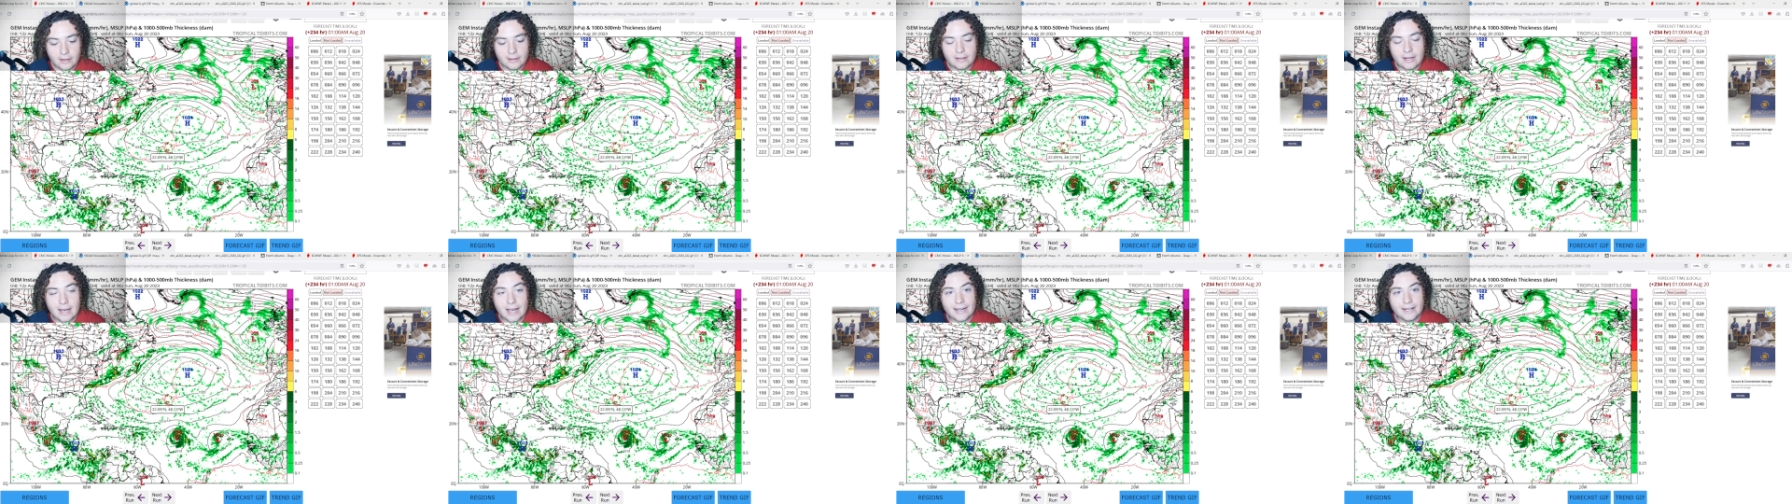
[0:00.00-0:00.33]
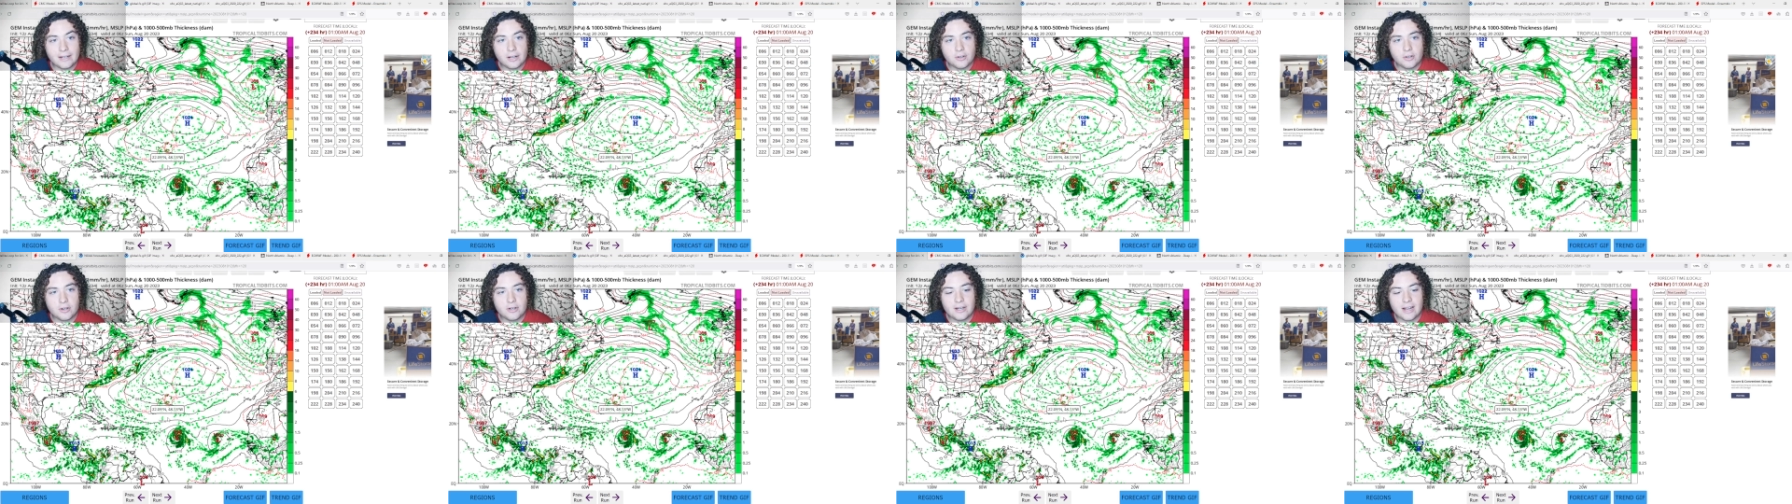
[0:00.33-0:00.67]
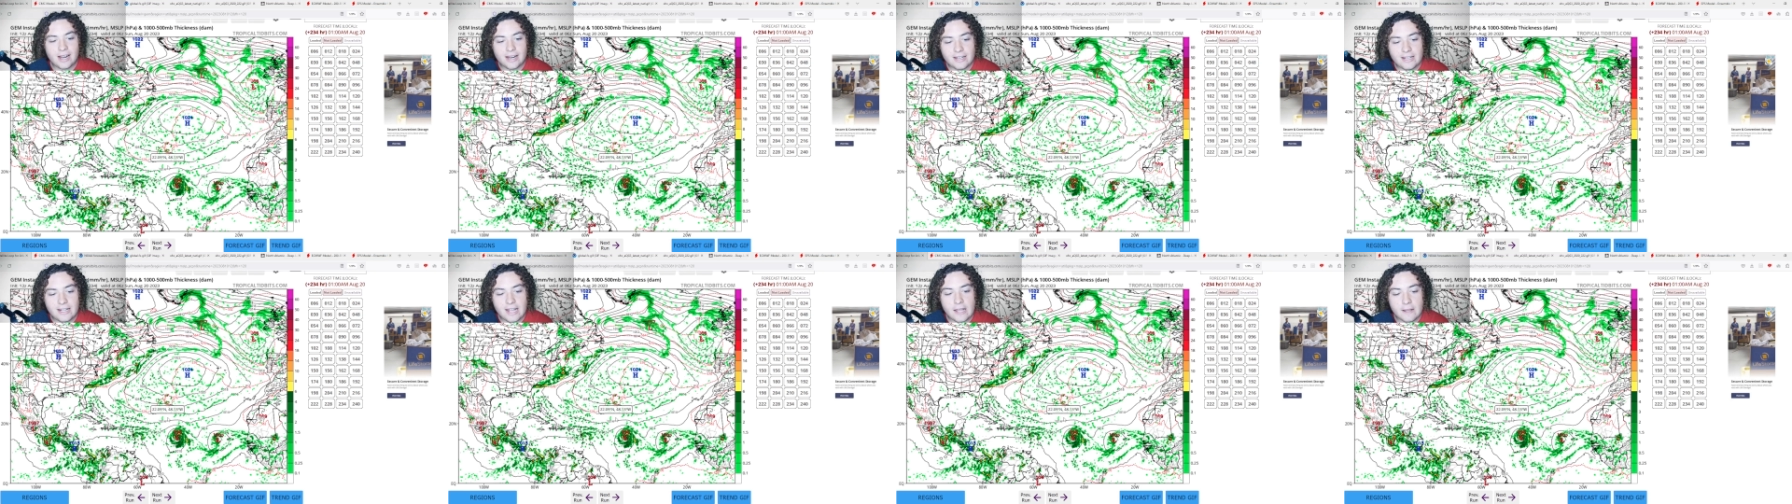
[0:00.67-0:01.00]

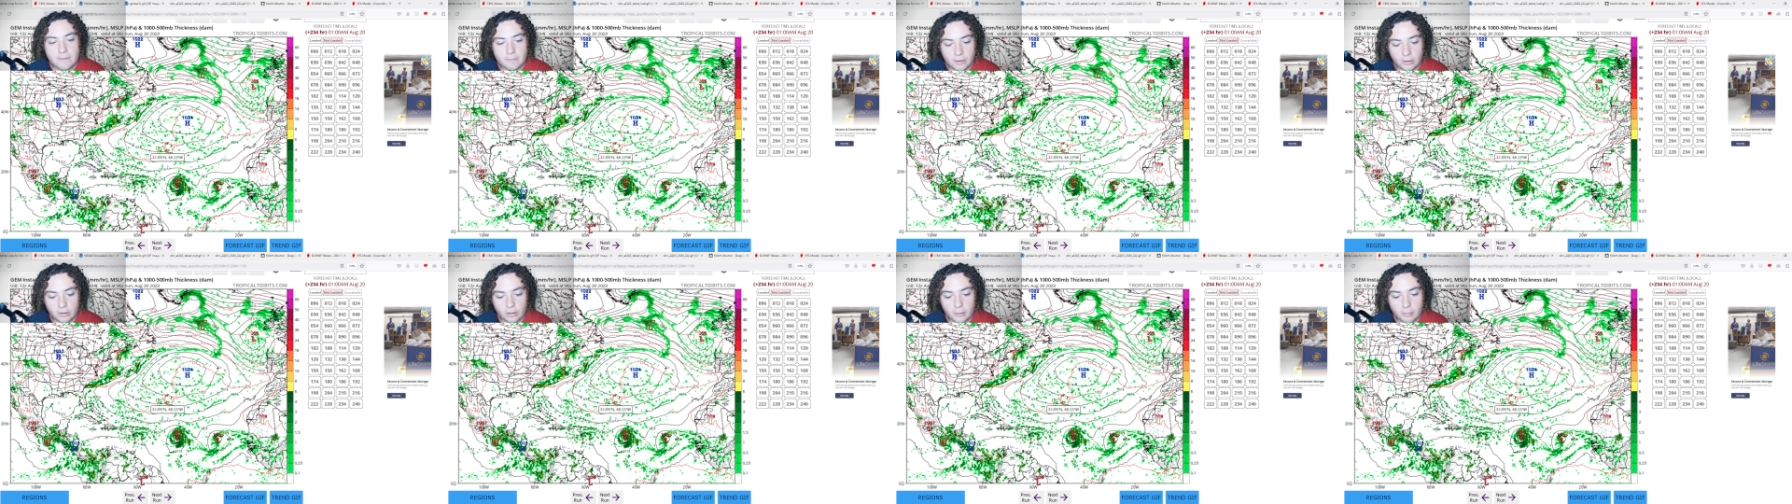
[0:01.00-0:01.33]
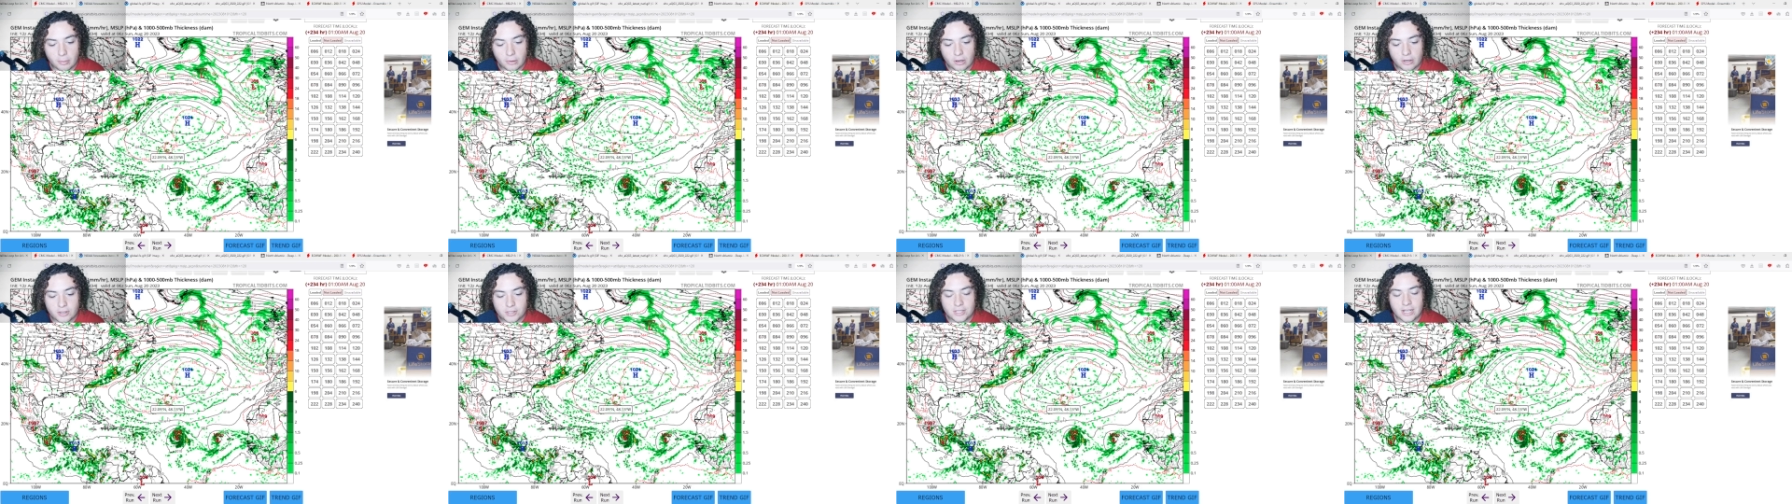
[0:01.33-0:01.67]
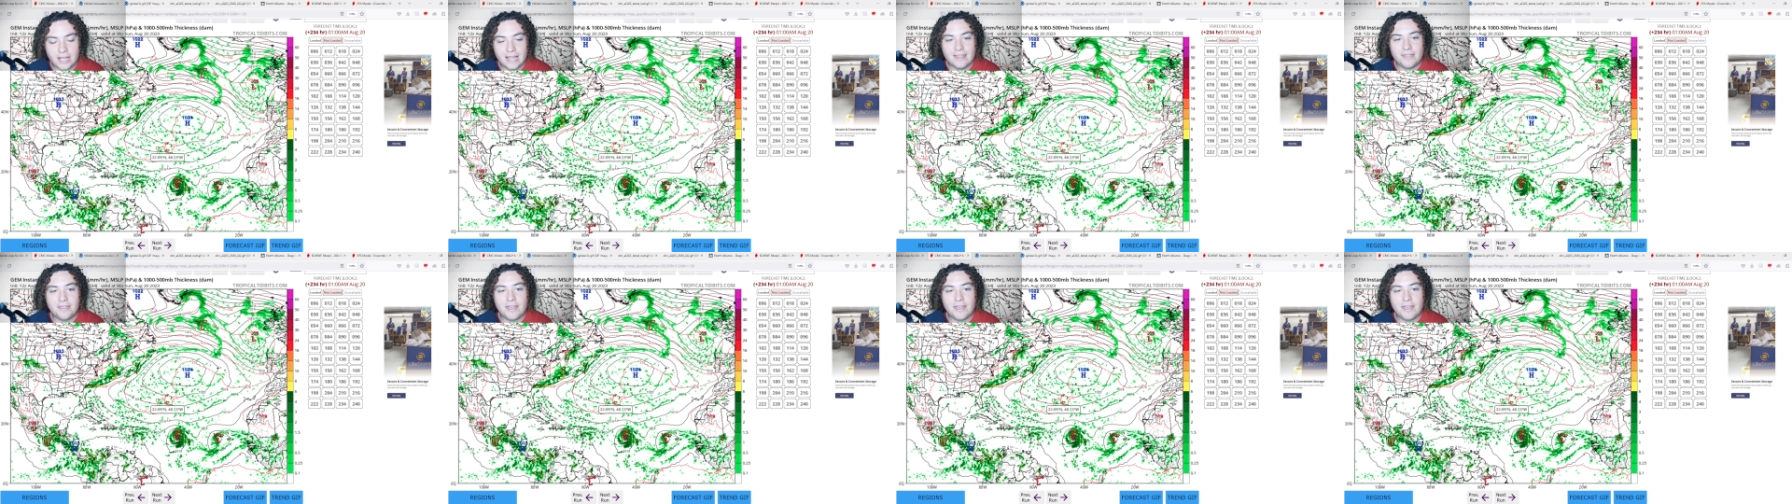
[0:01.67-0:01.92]
998 millibars,